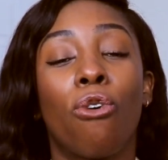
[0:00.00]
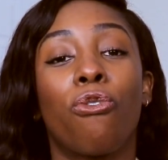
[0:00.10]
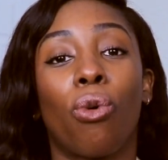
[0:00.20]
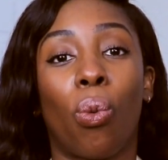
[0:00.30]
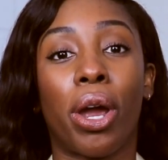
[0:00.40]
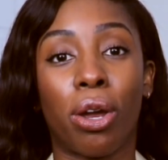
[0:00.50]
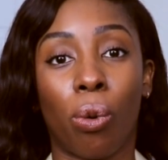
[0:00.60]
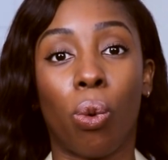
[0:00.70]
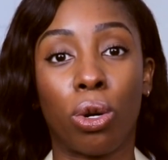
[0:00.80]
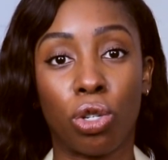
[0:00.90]
for where your
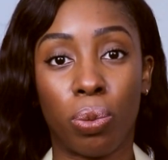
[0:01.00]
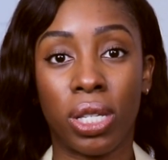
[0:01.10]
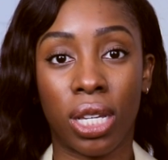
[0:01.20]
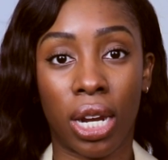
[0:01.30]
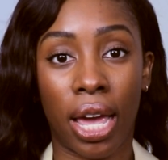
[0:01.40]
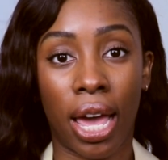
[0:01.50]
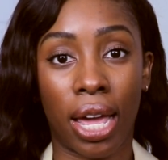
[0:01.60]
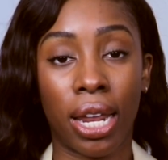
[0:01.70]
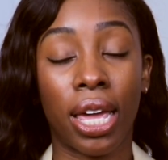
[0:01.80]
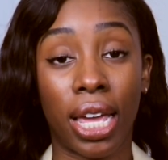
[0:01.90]
wardrobe is gonna
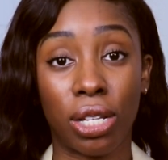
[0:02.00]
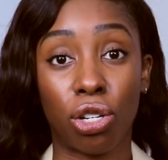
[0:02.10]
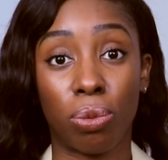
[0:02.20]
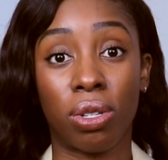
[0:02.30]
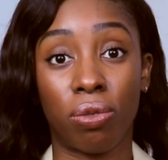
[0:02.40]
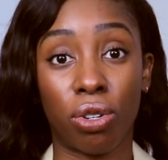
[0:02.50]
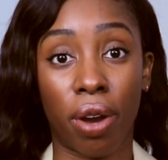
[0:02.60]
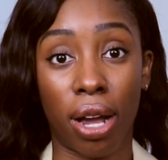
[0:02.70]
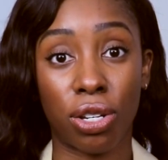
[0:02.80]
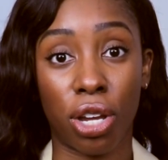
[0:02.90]
head in terms of
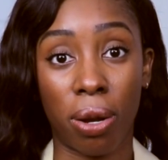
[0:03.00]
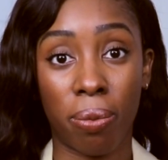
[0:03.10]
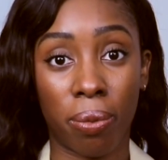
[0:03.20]
direction.